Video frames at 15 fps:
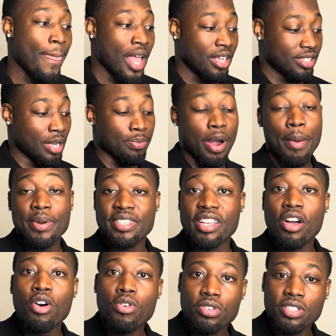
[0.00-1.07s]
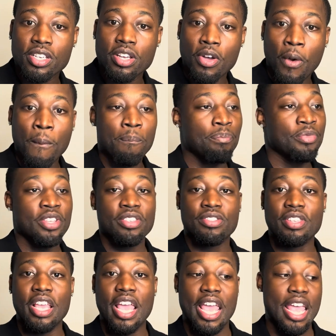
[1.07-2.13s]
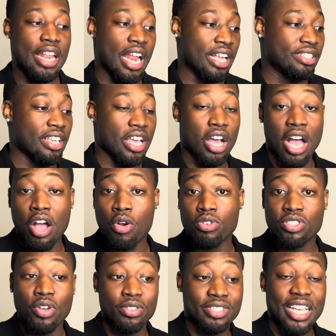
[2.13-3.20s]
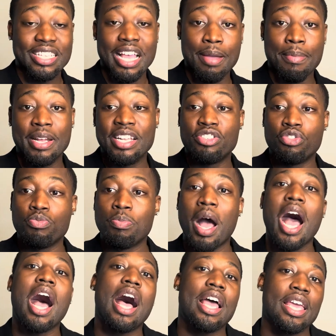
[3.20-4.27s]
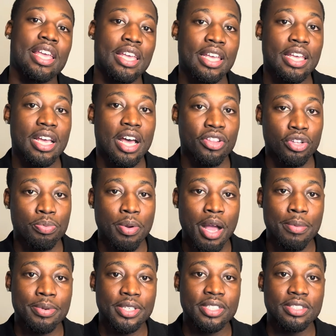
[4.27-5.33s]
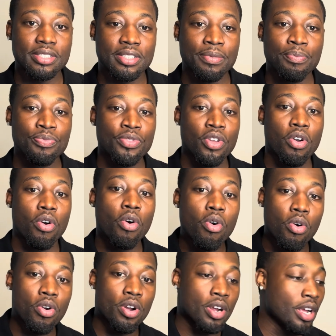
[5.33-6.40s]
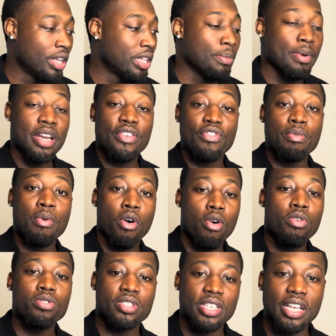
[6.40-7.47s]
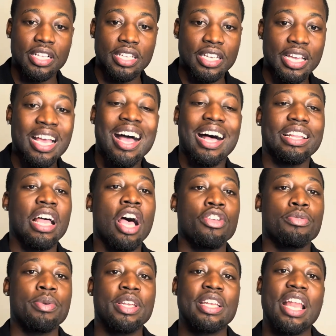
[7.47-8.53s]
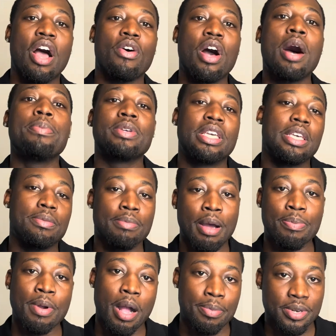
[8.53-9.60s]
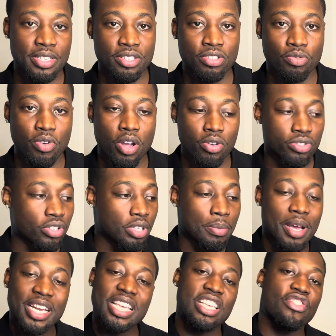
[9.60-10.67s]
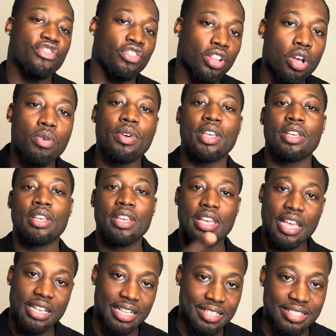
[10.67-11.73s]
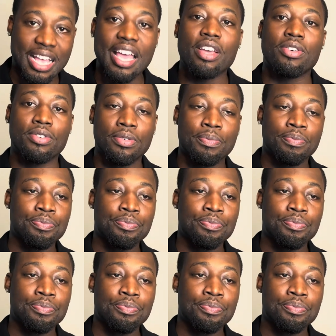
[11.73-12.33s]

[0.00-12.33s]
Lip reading: Some properties I wholesale, and I wholesale and take that money to buy other properties. Or the money from wholesaling allows me to now upkeep my properties as well. So the money is flowing in the cycle.